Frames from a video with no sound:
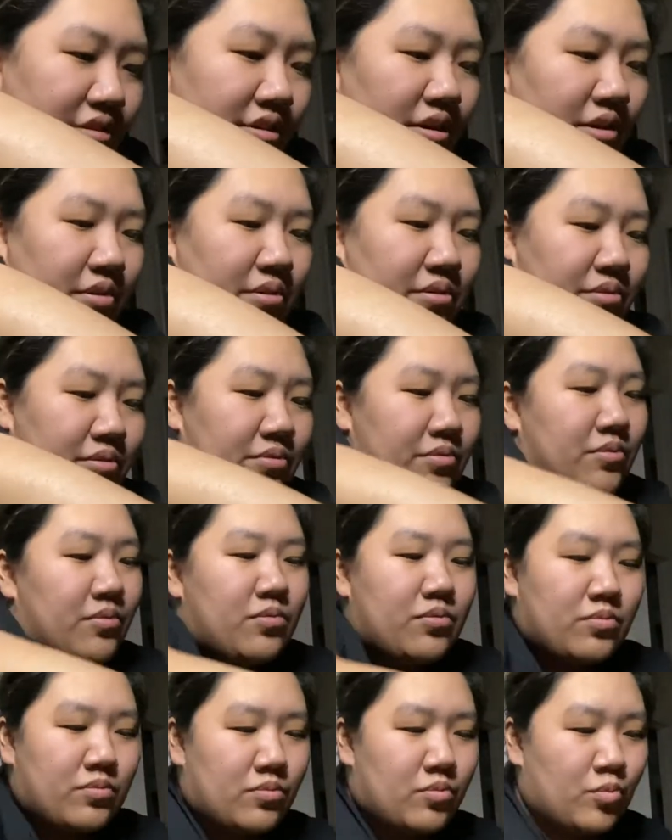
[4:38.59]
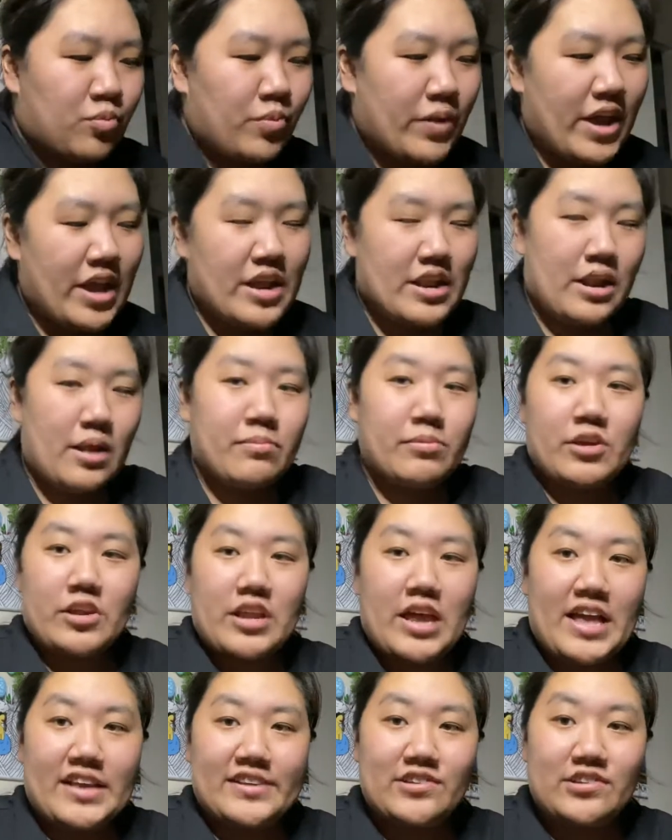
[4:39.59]
know when I'm
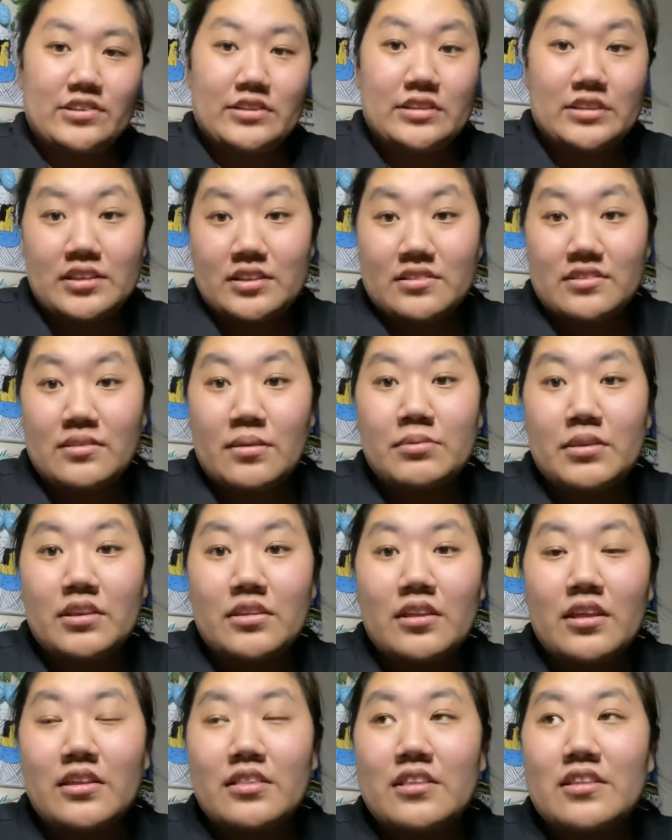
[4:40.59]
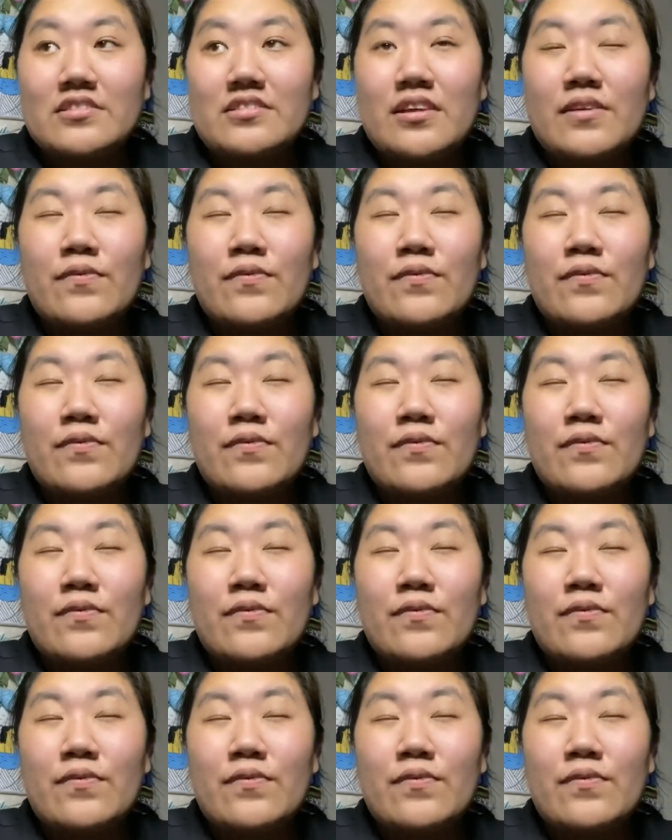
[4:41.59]
gonna actually need something like this.